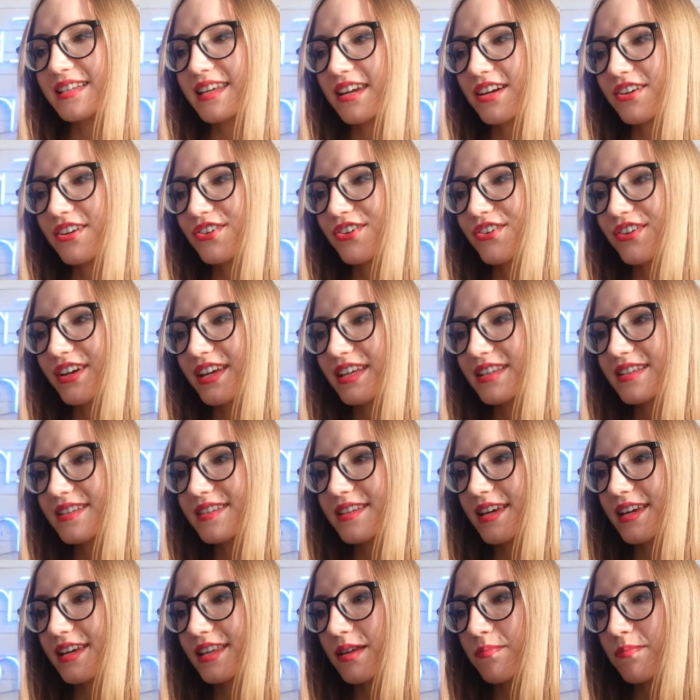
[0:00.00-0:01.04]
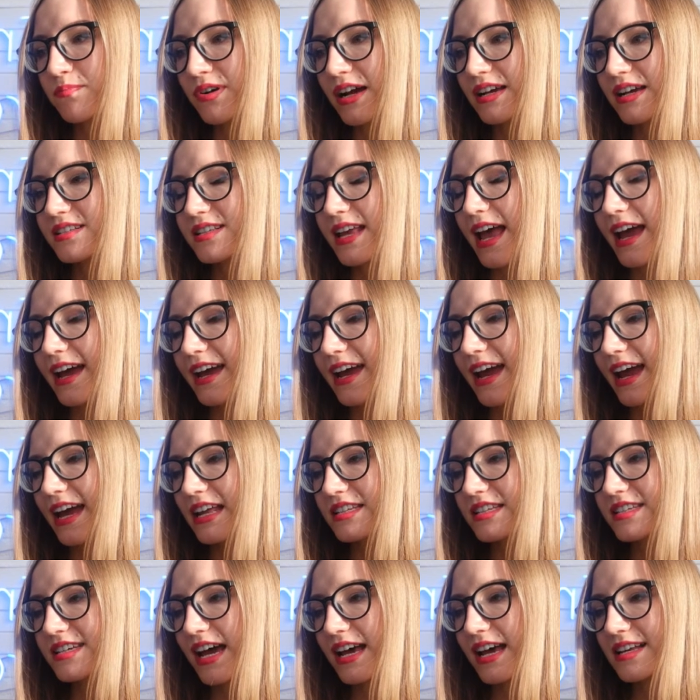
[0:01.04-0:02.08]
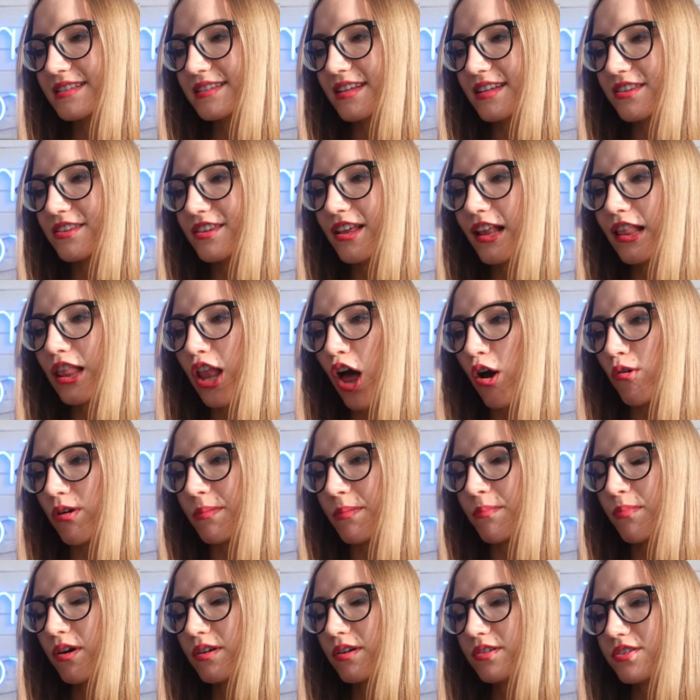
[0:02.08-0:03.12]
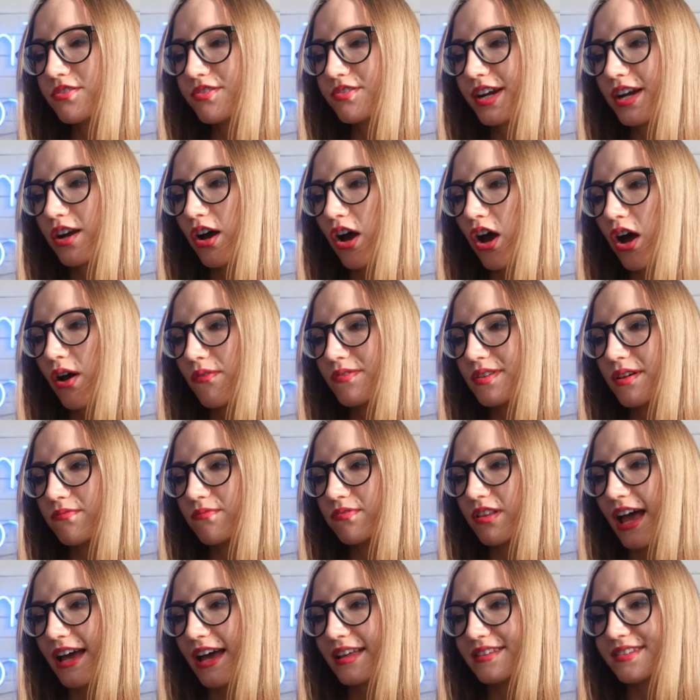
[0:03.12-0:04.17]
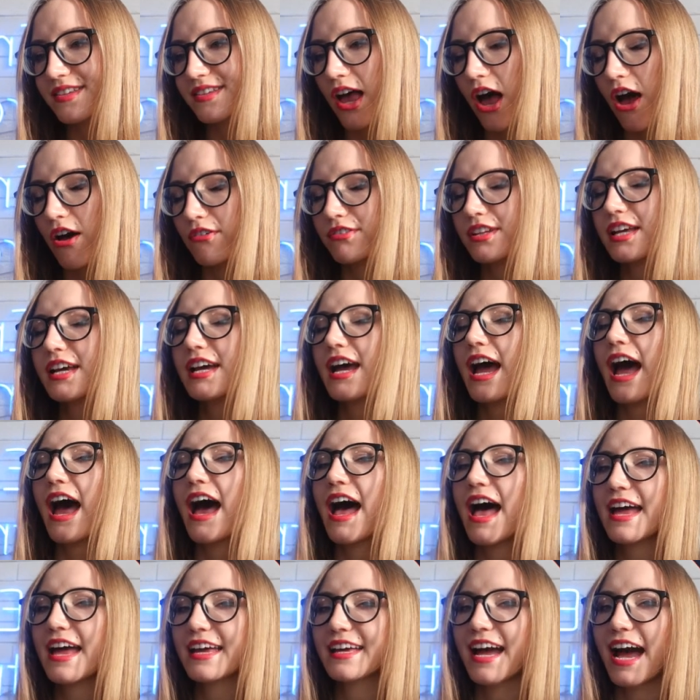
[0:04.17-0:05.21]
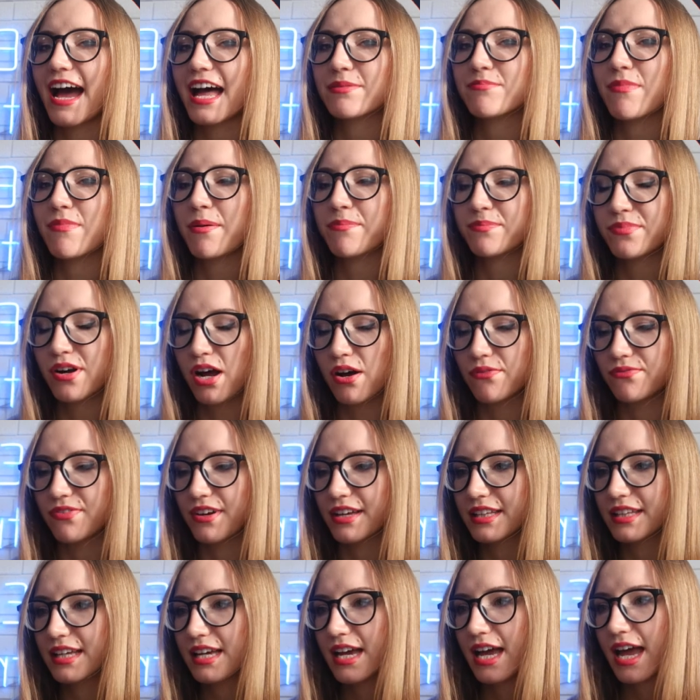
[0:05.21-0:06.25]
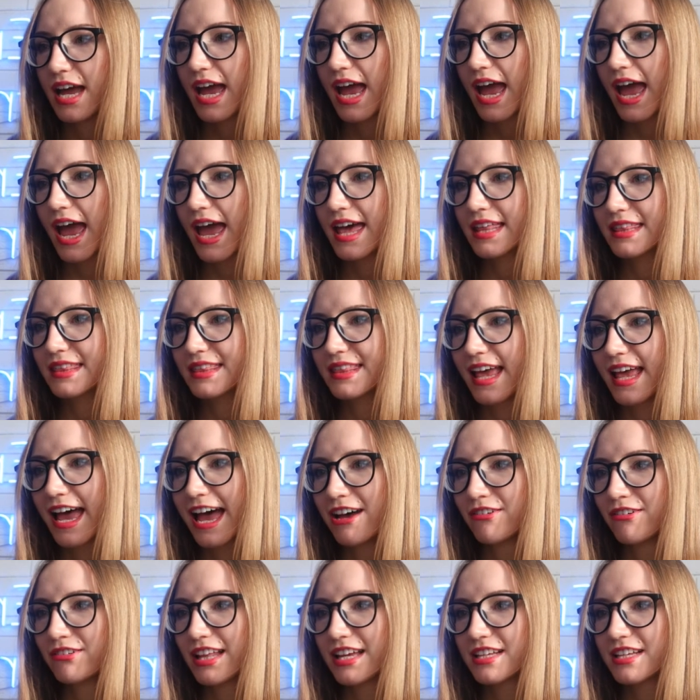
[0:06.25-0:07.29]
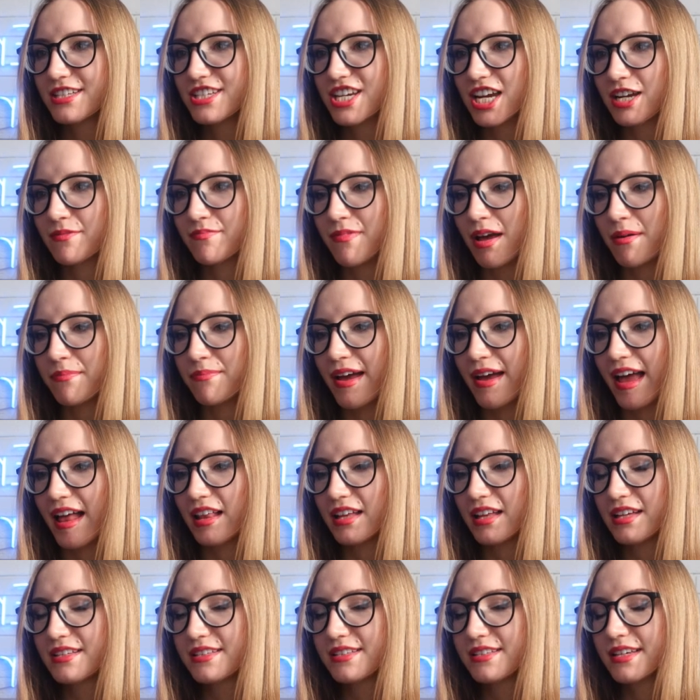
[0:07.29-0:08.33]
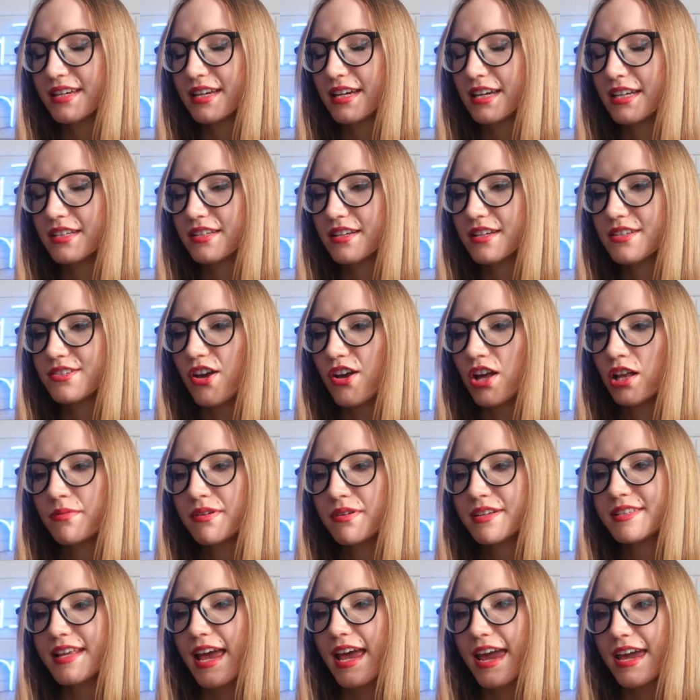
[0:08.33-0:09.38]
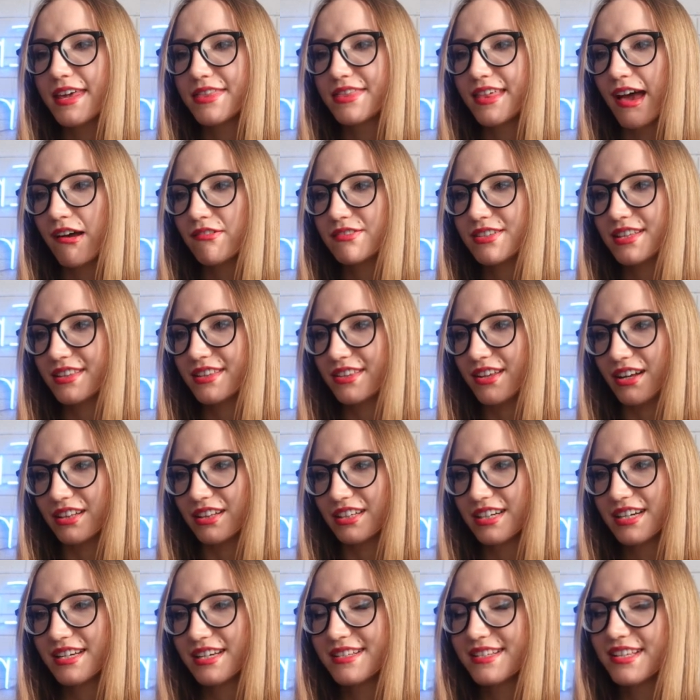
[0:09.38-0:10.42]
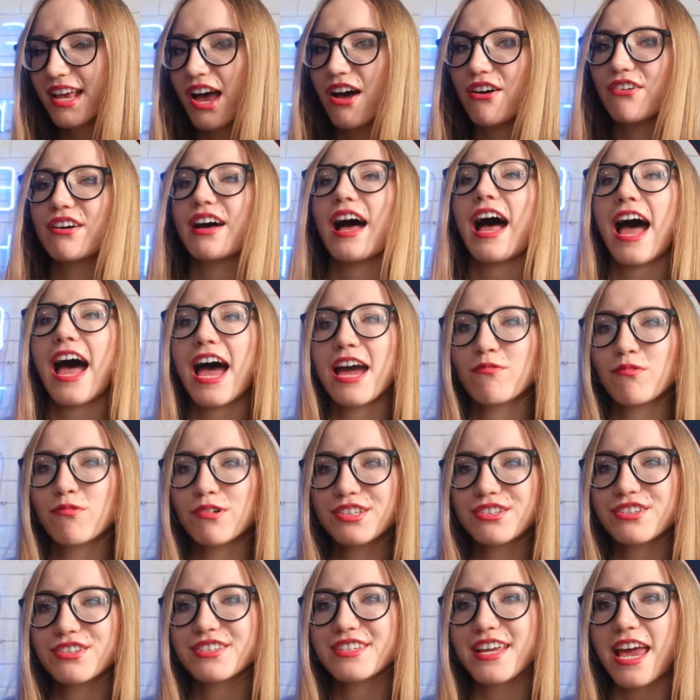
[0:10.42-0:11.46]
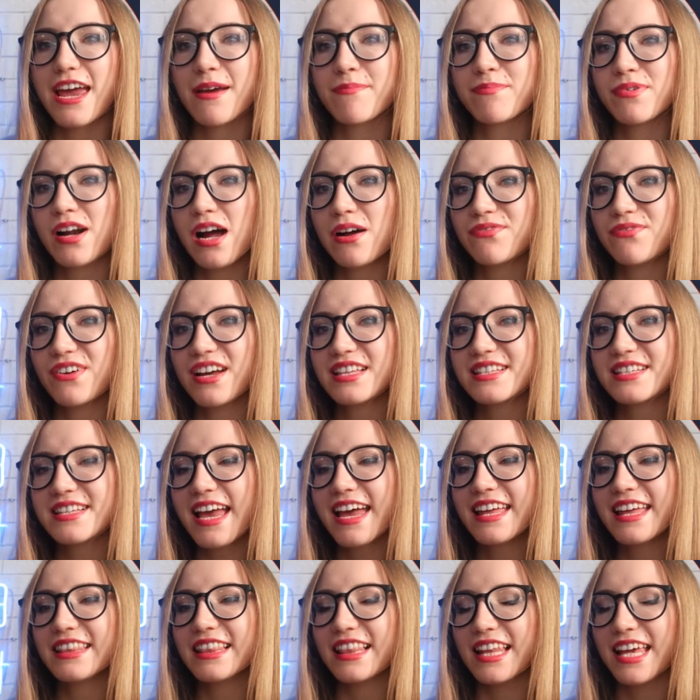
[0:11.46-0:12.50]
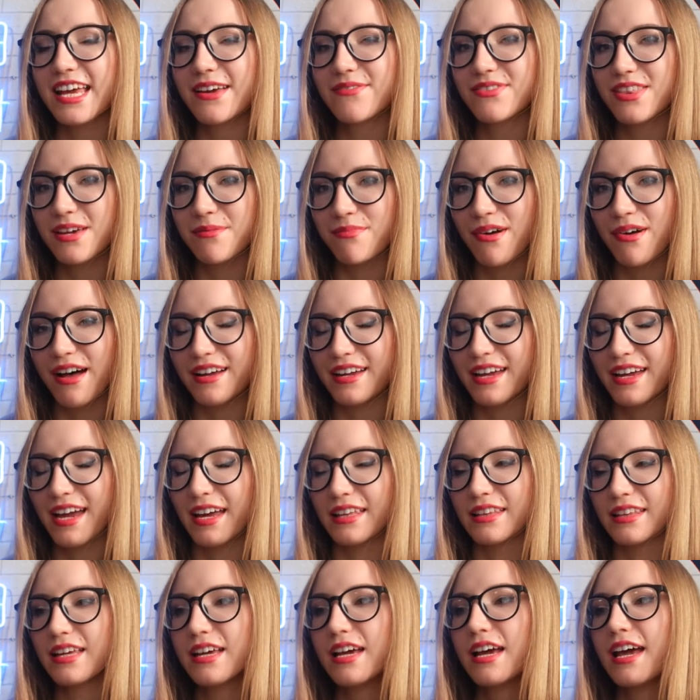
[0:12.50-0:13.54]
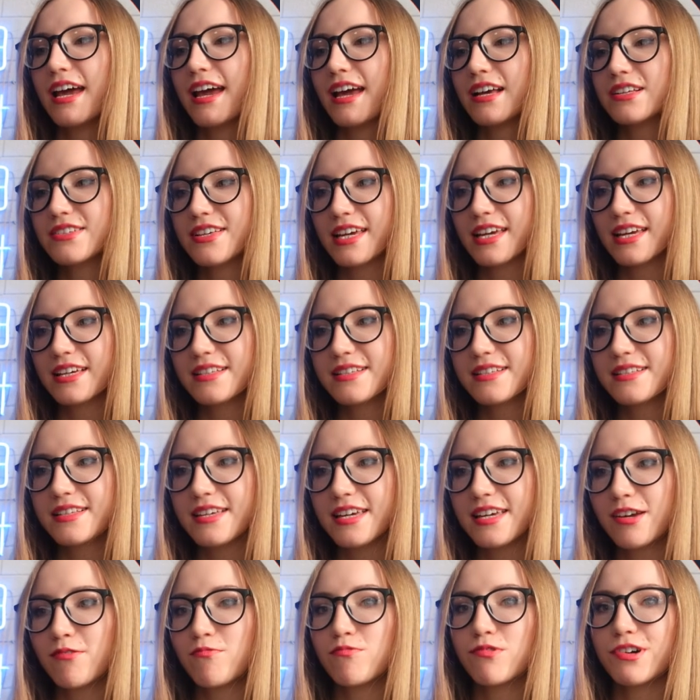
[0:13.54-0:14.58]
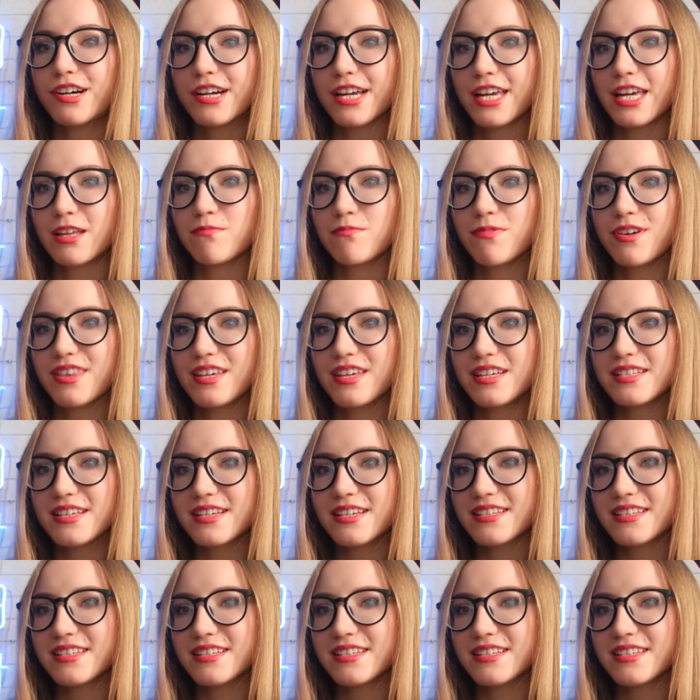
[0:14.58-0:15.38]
here you can see the price again tested the lower boundary of the flat zone. I got my profit. And now let's check my balance. It is almost $8,000, so I want to take profits and leave the market. As you can see, working with this